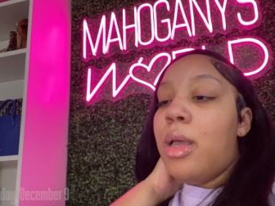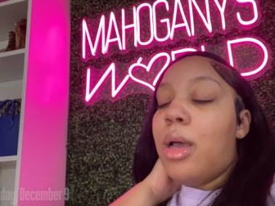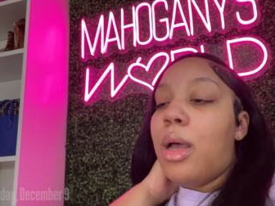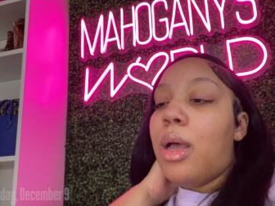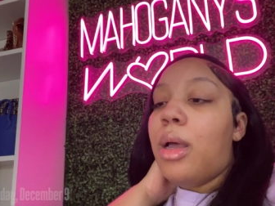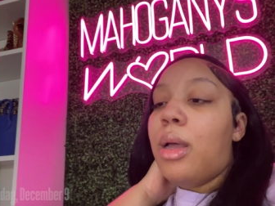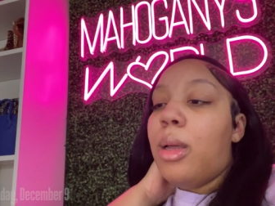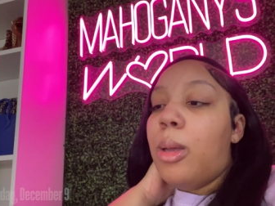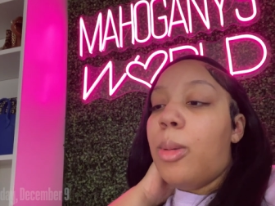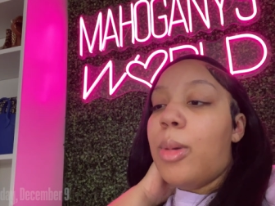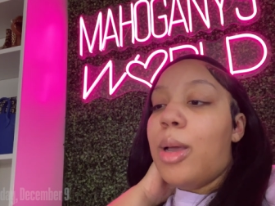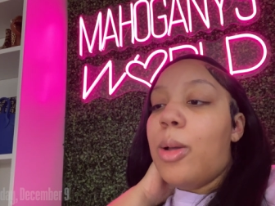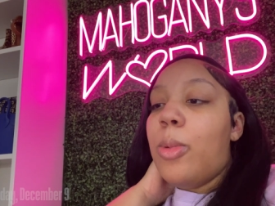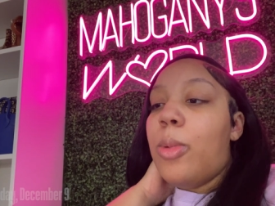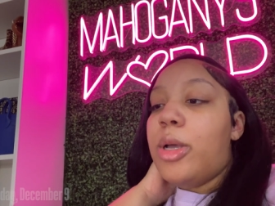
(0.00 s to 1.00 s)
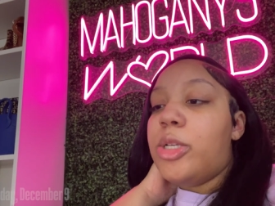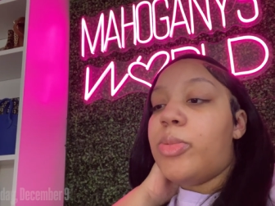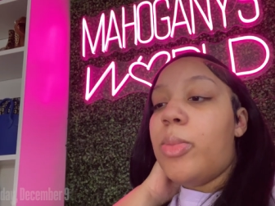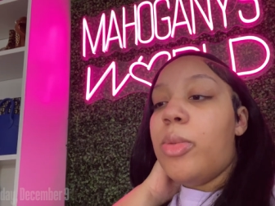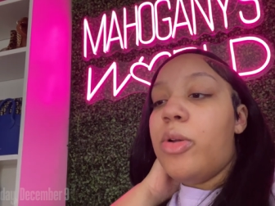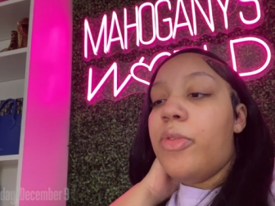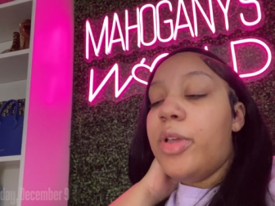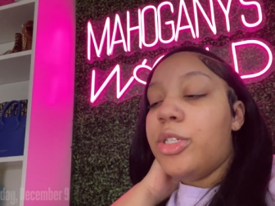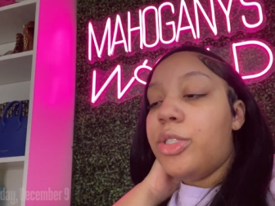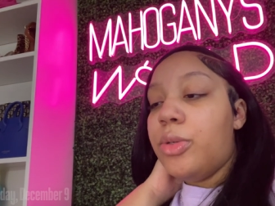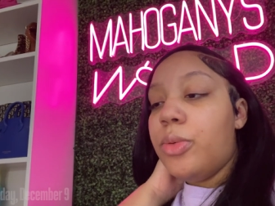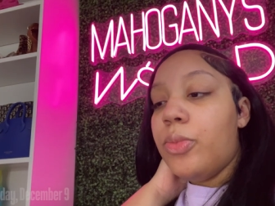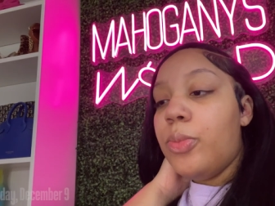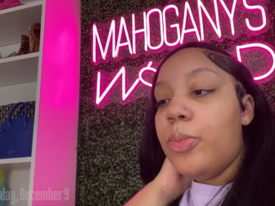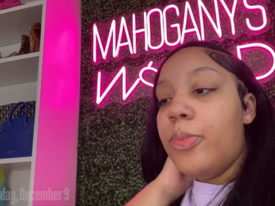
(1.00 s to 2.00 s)
Um, I watched my
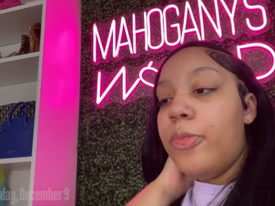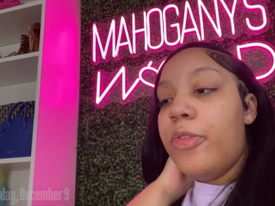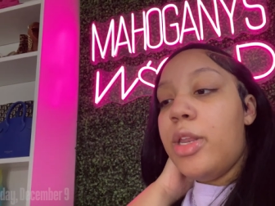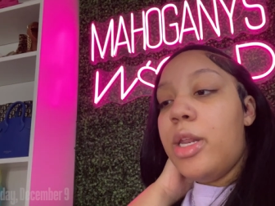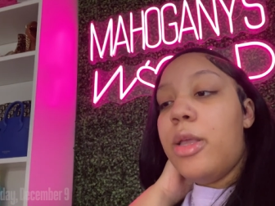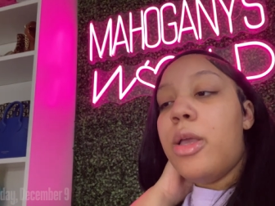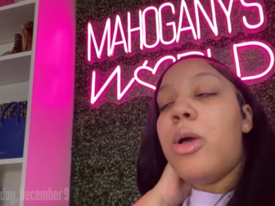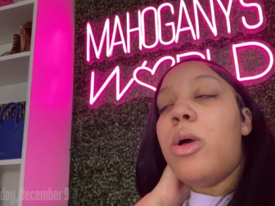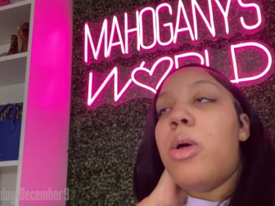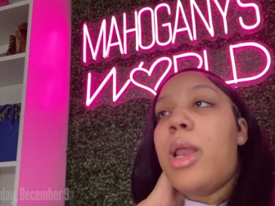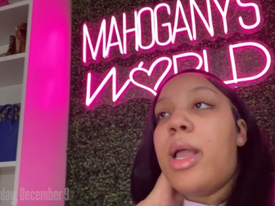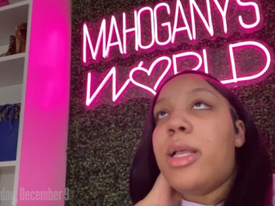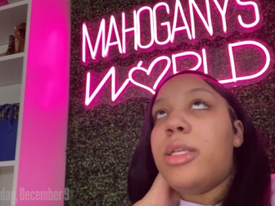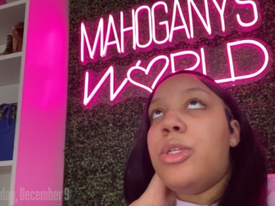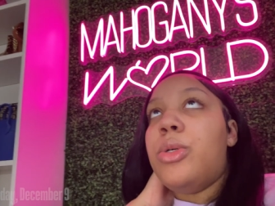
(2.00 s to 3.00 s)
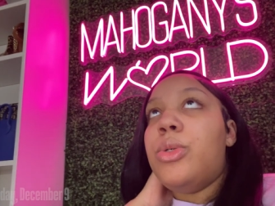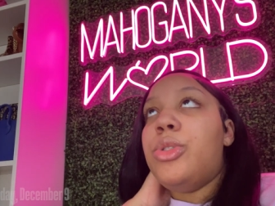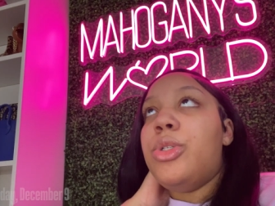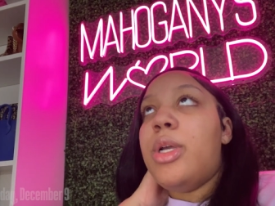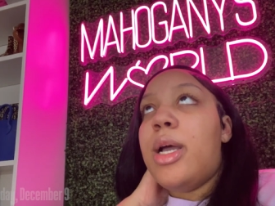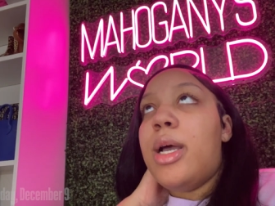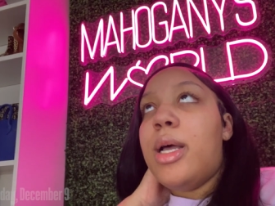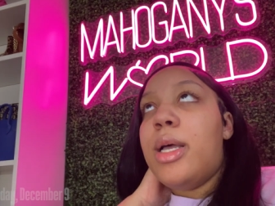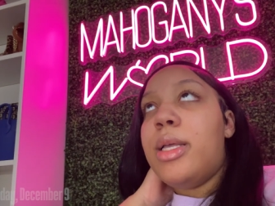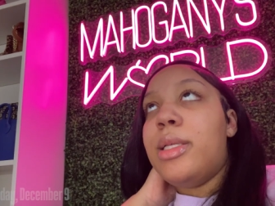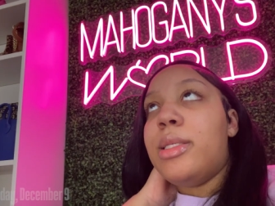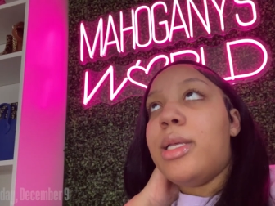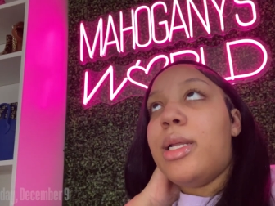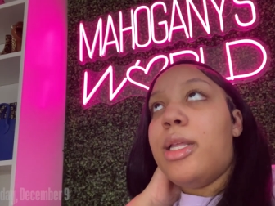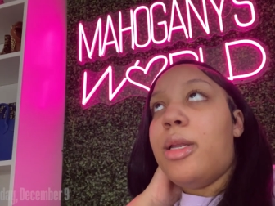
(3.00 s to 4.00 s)
motivational video, like I told you
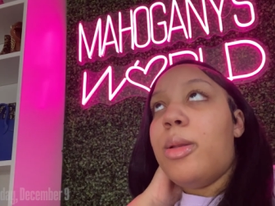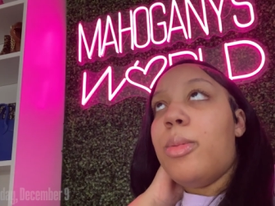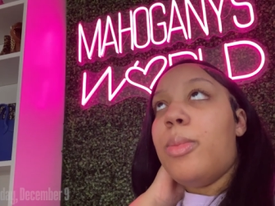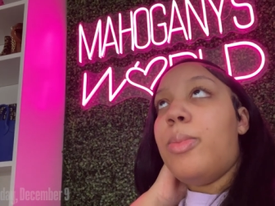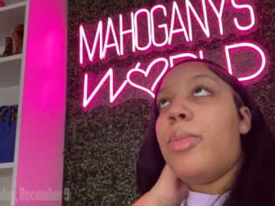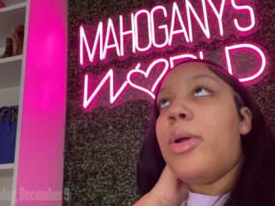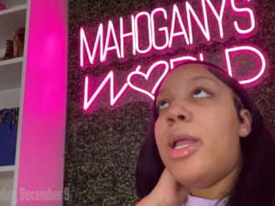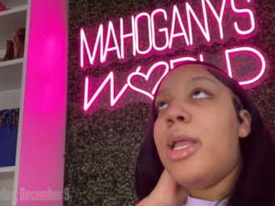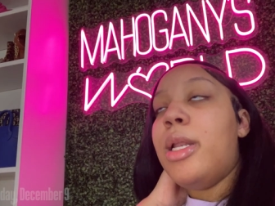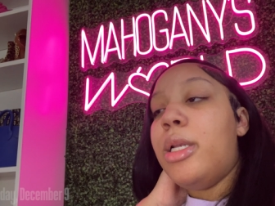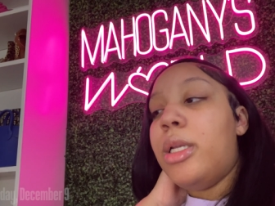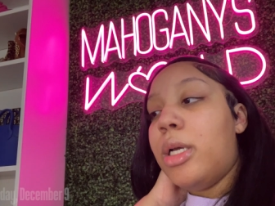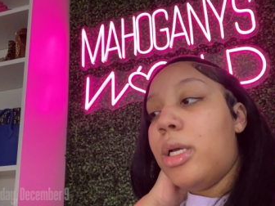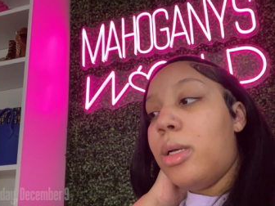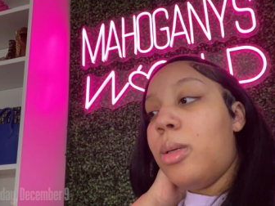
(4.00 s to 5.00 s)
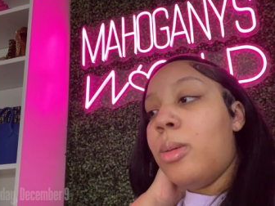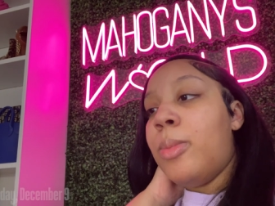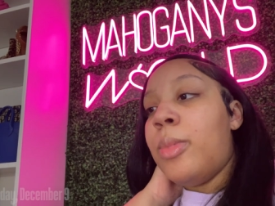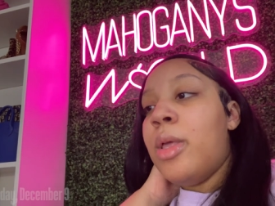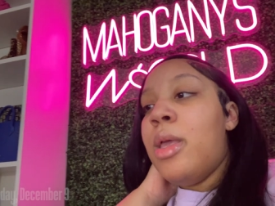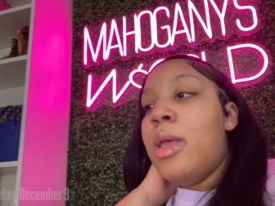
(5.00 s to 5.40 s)
guys. I did a brain dump.